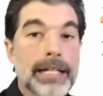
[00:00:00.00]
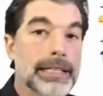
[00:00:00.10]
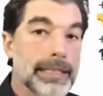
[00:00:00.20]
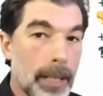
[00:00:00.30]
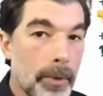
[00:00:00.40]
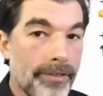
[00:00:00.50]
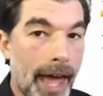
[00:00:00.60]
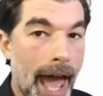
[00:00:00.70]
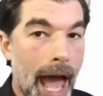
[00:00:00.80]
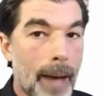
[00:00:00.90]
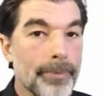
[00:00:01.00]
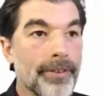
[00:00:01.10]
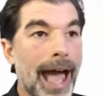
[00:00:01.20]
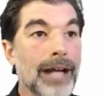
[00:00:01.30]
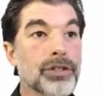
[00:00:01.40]
Some of the apps
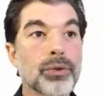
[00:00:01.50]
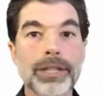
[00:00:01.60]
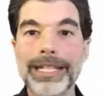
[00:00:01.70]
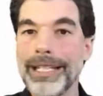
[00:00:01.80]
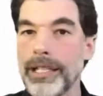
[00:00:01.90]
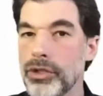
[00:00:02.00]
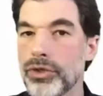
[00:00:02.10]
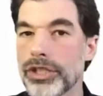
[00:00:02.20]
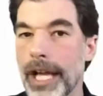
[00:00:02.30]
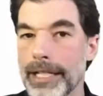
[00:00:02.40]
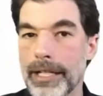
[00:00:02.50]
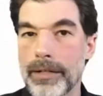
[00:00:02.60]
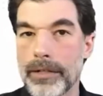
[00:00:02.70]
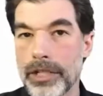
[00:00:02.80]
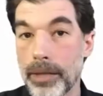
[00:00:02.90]
actually need you signed
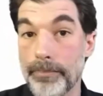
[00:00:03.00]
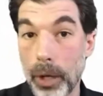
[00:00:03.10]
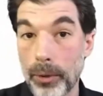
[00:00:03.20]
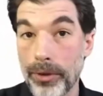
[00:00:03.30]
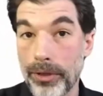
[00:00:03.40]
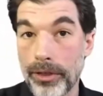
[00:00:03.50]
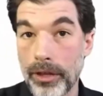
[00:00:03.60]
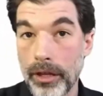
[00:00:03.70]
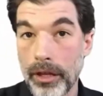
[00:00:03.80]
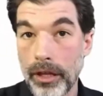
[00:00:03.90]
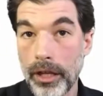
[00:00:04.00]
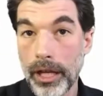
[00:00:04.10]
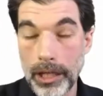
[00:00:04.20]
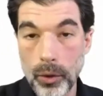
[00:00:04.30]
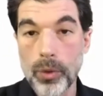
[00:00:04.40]
in to both
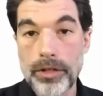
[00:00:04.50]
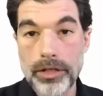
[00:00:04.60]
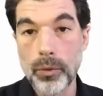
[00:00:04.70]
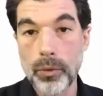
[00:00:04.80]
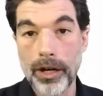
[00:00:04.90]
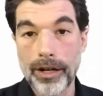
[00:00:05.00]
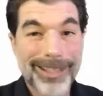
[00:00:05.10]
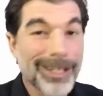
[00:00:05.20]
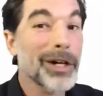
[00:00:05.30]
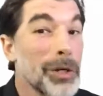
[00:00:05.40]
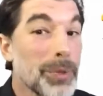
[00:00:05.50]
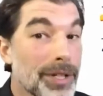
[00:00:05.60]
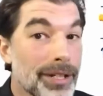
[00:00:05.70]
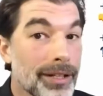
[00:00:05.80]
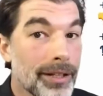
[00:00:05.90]
in order to work. Kahoot,
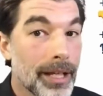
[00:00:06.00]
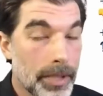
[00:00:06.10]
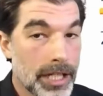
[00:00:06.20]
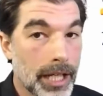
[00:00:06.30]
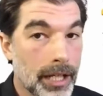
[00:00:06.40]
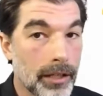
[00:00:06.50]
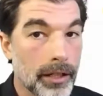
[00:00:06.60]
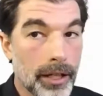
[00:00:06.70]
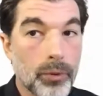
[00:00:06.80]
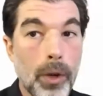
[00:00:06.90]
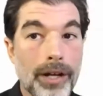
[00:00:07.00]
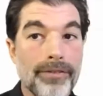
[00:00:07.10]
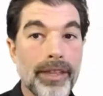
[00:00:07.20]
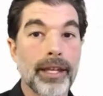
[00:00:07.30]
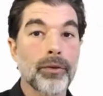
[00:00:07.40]
in particular, is one of
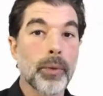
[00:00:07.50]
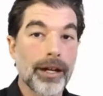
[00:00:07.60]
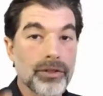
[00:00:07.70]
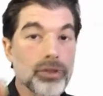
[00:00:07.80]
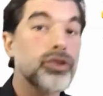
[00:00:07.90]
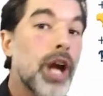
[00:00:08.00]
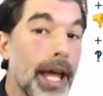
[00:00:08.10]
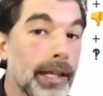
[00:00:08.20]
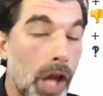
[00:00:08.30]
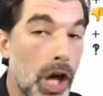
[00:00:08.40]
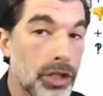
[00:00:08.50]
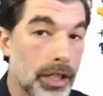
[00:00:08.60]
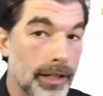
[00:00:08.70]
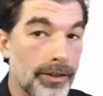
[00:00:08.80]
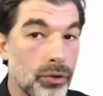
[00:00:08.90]
these, where if you try and launch it
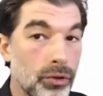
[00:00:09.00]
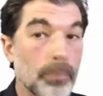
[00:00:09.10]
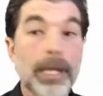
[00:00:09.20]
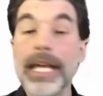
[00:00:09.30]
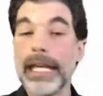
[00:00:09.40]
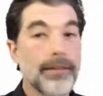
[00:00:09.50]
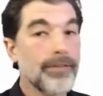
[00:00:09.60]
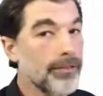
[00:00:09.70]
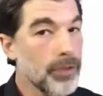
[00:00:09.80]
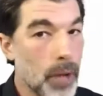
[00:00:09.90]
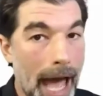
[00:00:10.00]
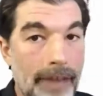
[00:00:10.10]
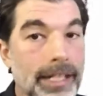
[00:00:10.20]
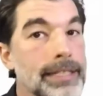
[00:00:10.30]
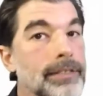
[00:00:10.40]
in Zoom, even if you have
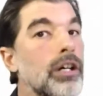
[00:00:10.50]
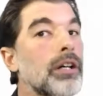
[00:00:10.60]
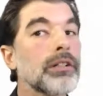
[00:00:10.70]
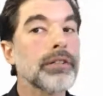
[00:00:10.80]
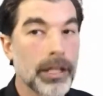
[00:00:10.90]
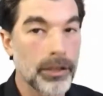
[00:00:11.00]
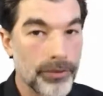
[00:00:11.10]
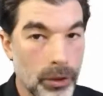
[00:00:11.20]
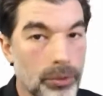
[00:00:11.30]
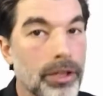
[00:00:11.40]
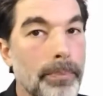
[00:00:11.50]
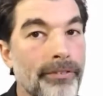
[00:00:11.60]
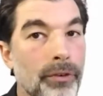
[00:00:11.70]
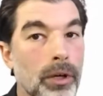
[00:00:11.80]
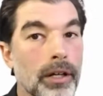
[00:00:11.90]
it installed and you've used it
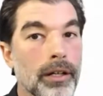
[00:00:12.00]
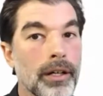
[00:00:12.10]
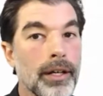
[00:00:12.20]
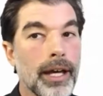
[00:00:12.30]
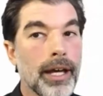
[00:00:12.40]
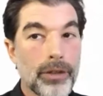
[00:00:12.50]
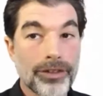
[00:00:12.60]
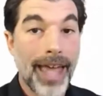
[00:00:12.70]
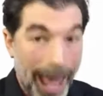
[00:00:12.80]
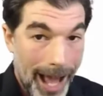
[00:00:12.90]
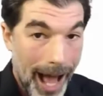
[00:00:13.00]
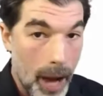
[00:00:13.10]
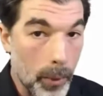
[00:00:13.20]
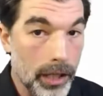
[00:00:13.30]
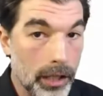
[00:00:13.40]
before, and you say, hey, I
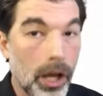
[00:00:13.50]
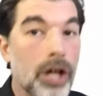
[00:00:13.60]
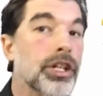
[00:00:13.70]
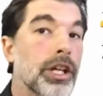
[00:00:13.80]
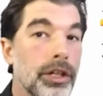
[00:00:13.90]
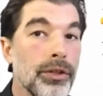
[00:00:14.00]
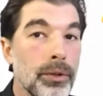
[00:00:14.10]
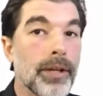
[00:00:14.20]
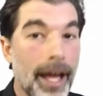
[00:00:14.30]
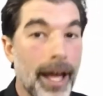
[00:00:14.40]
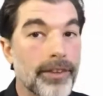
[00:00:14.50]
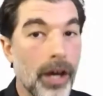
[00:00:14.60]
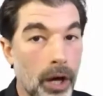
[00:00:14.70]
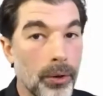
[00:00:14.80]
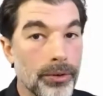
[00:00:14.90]
want to launch a Kahoot as the
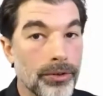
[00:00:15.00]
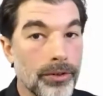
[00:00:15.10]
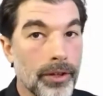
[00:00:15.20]
host,